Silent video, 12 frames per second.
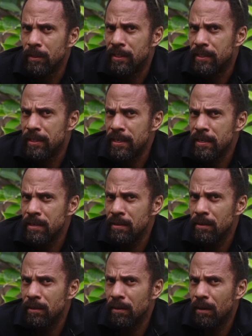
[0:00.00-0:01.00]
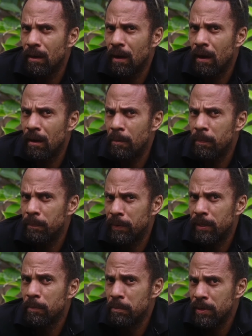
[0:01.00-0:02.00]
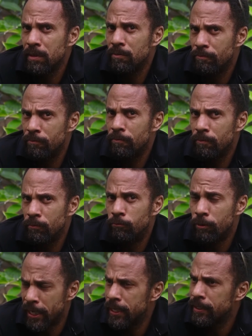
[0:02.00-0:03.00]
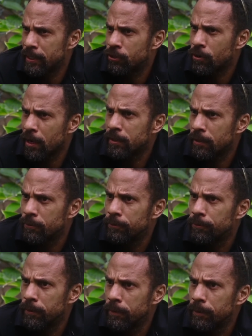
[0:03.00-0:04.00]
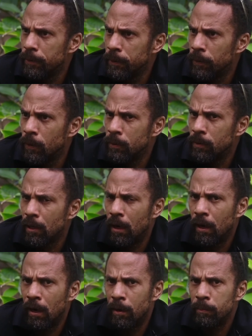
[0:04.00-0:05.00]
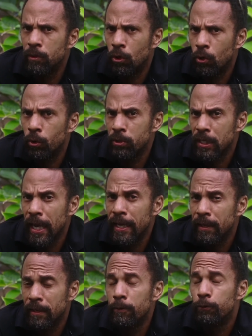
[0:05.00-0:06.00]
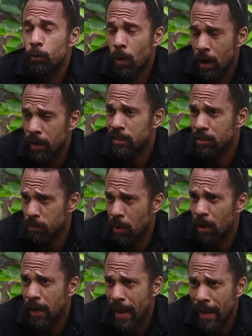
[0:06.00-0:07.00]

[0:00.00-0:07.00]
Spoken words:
sea can be really destructive. to coastline. And if you are a small